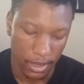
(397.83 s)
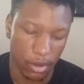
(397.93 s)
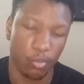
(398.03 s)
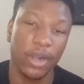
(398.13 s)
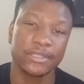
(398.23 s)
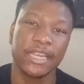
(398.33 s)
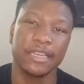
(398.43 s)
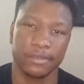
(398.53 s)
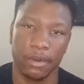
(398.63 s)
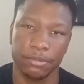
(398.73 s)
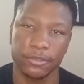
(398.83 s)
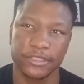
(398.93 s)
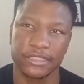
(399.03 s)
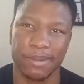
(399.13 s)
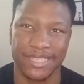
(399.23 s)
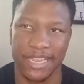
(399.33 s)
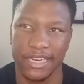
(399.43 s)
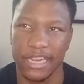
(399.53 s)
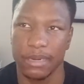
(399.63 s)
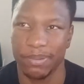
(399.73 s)
One thing that I'm noticing about the
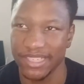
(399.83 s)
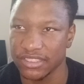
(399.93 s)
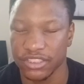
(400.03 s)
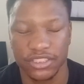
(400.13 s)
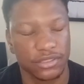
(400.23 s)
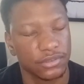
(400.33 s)
Indiana Pacers,